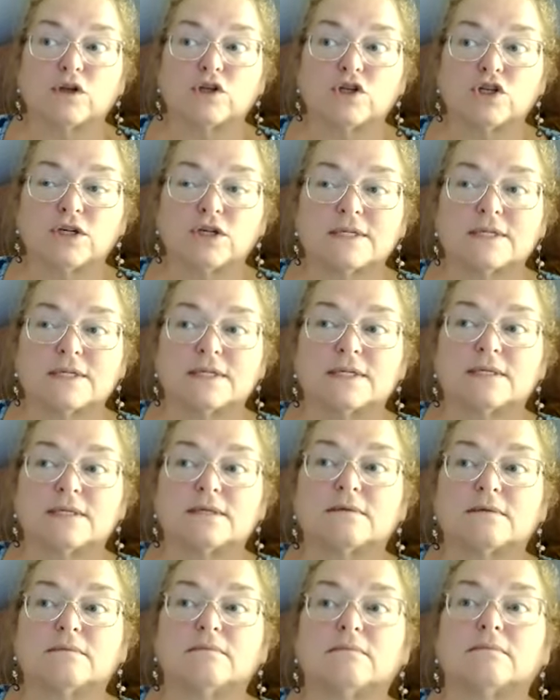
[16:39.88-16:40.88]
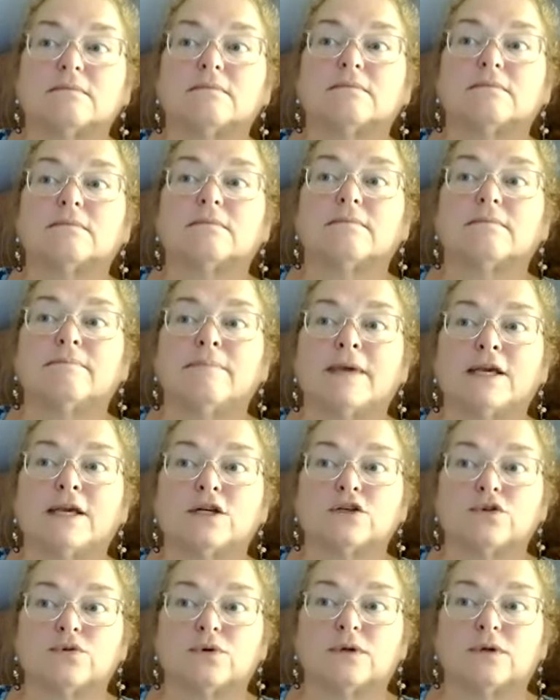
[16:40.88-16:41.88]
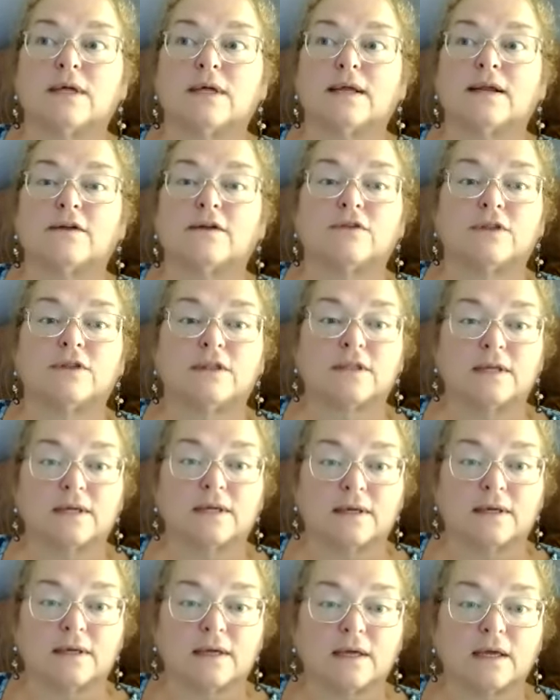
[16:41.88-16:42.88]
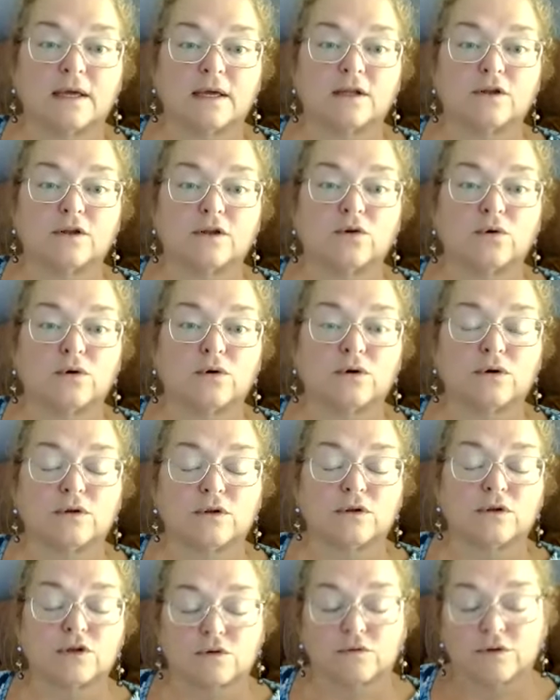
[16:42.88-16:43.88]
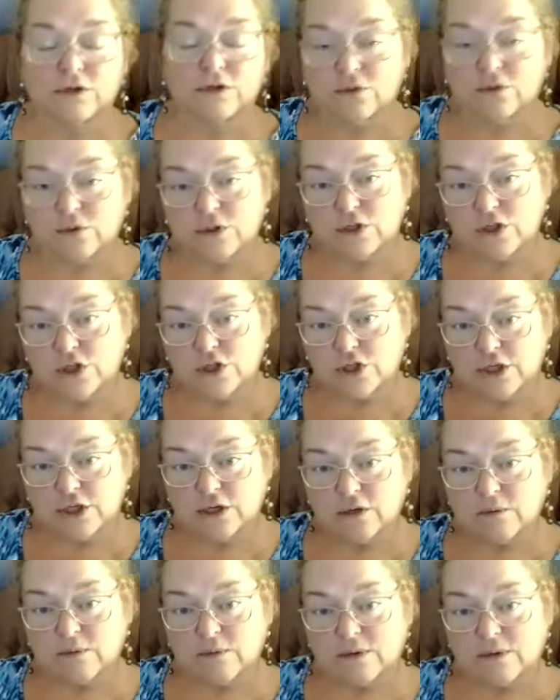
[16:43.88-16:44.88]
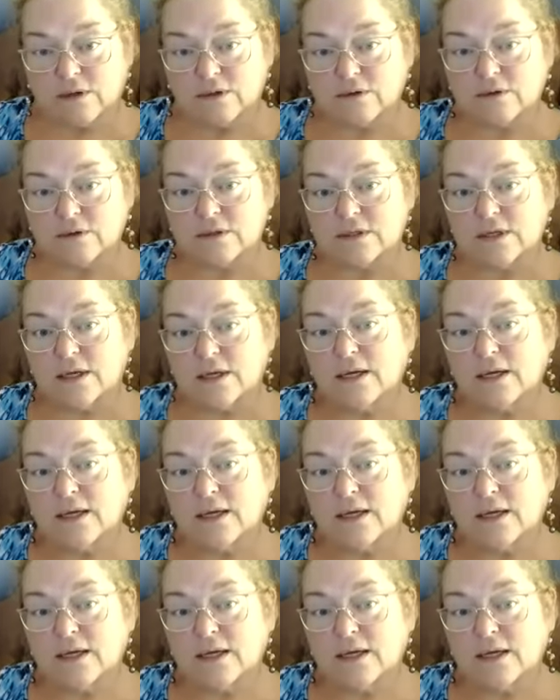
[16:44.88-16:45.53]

just make sure that everything in the resources shared with others